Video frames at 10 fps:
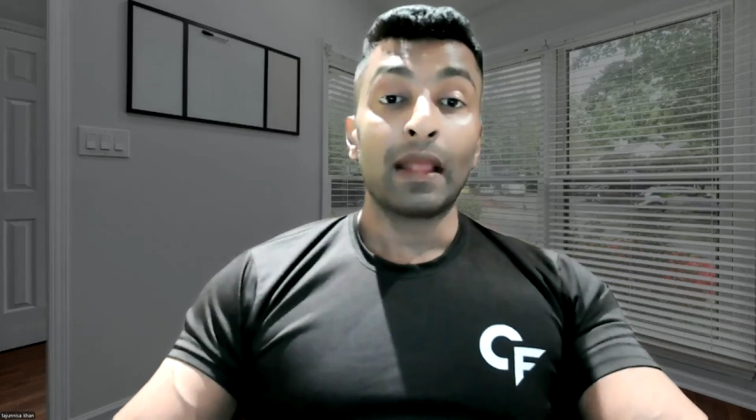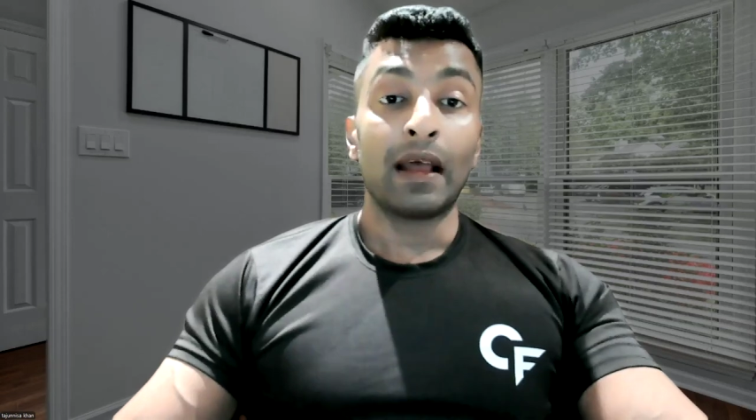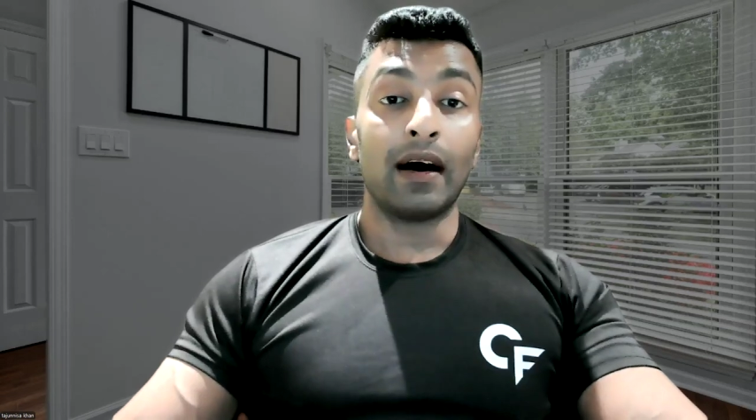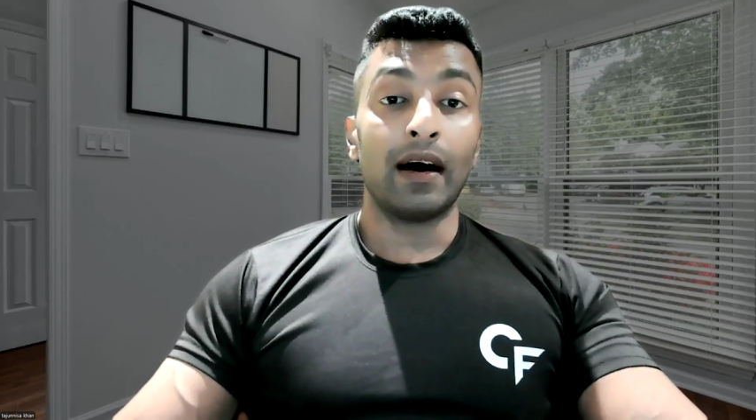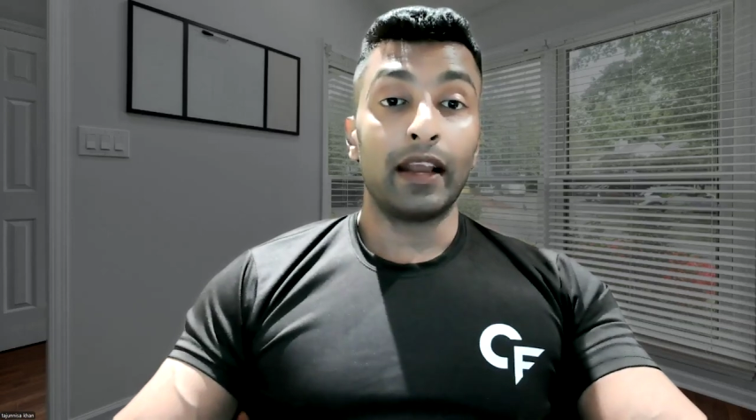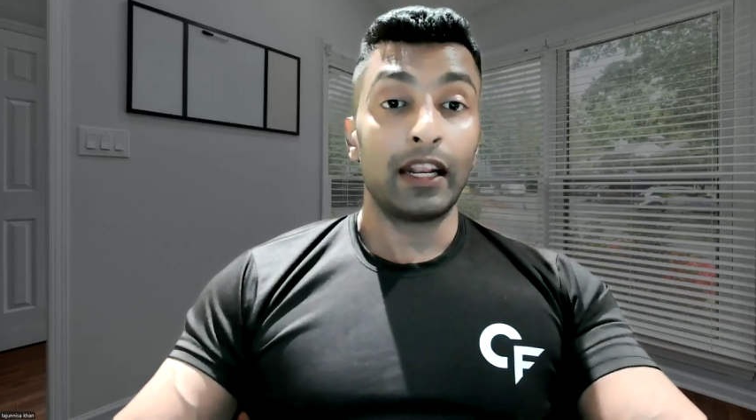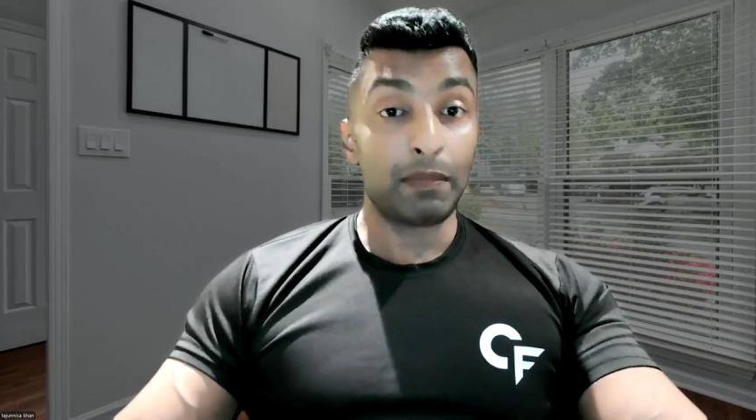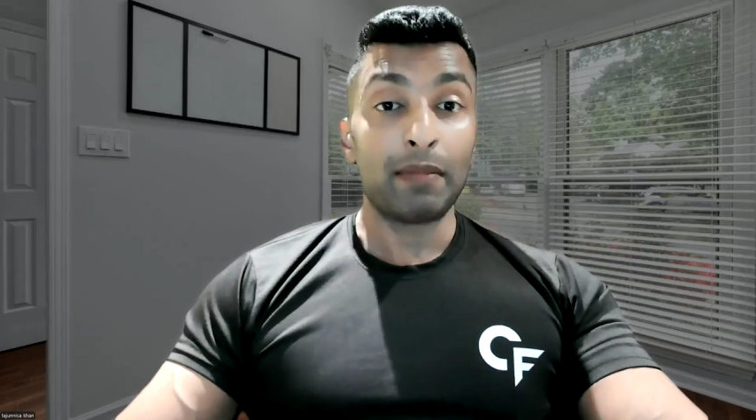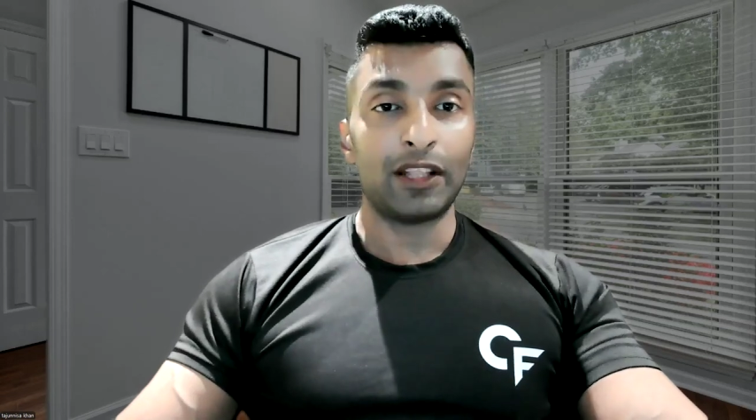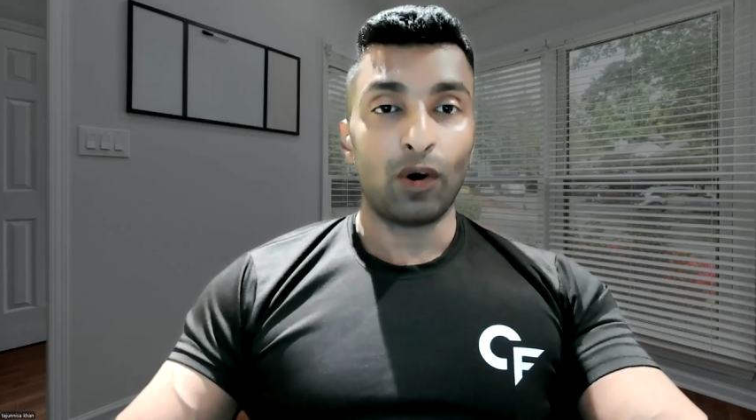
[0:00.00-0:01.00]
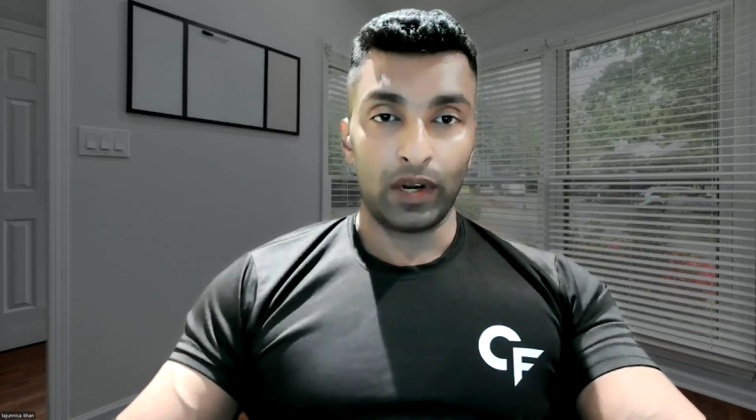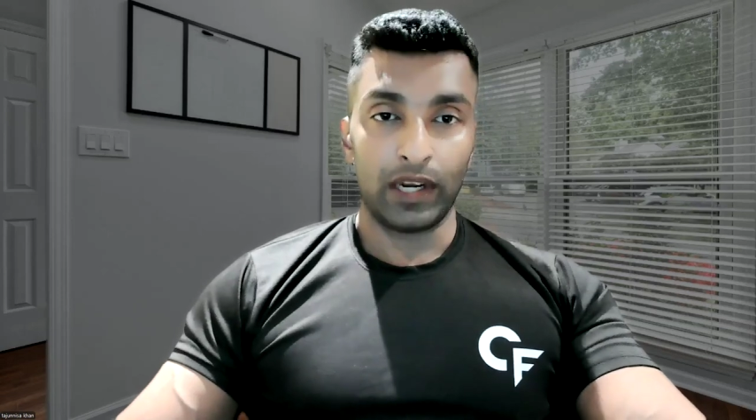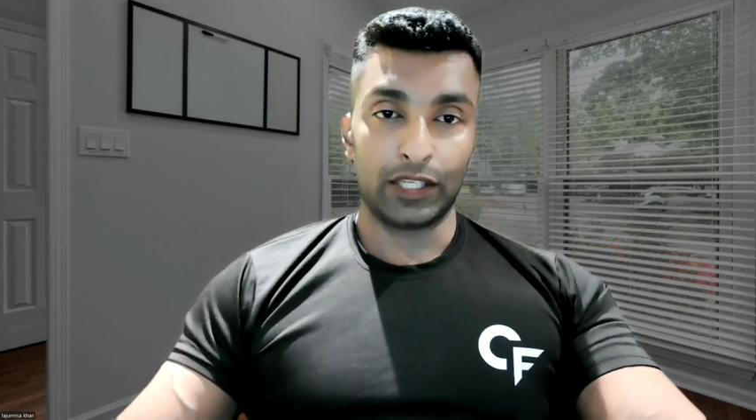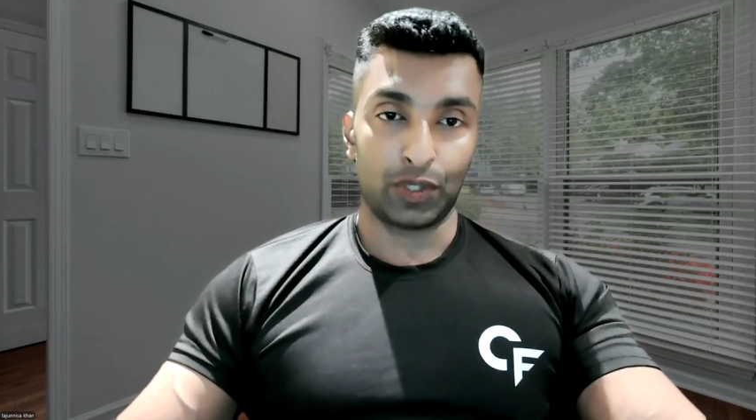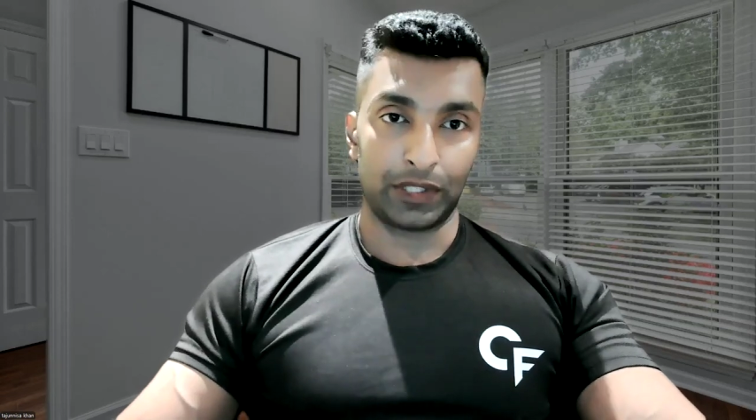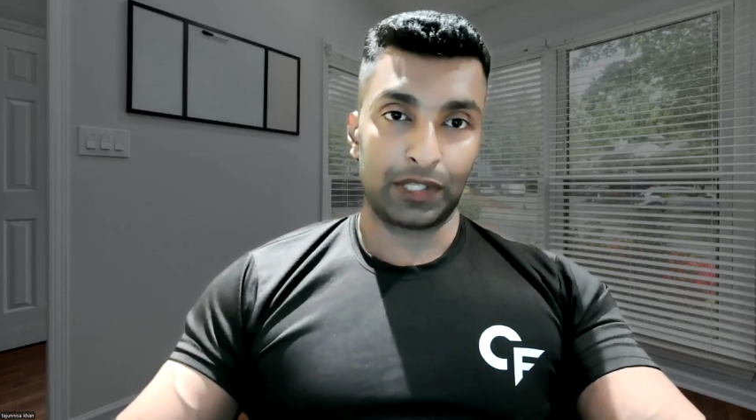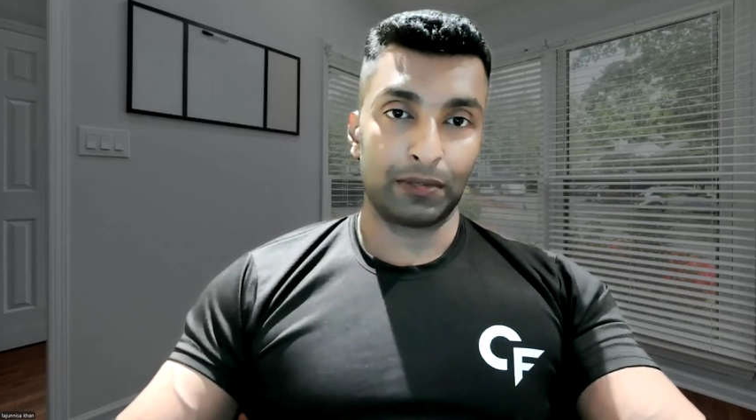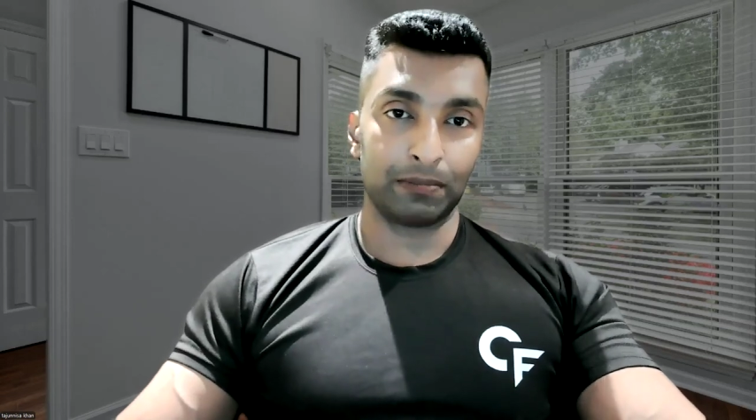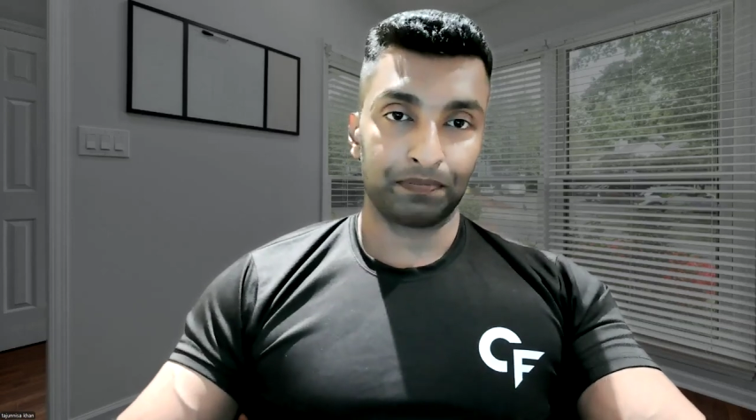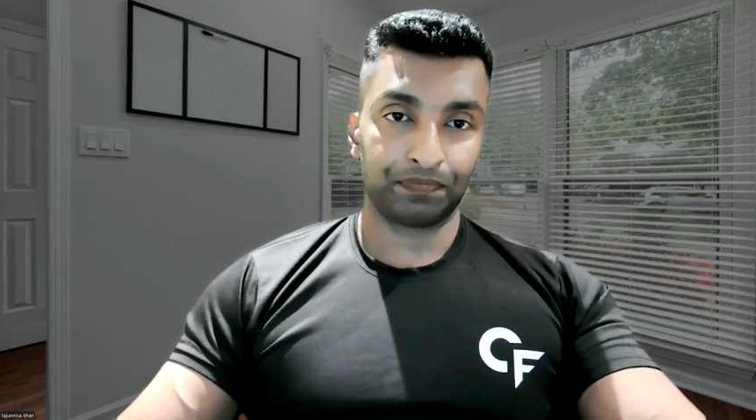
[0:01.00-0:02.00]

it may be the only choice.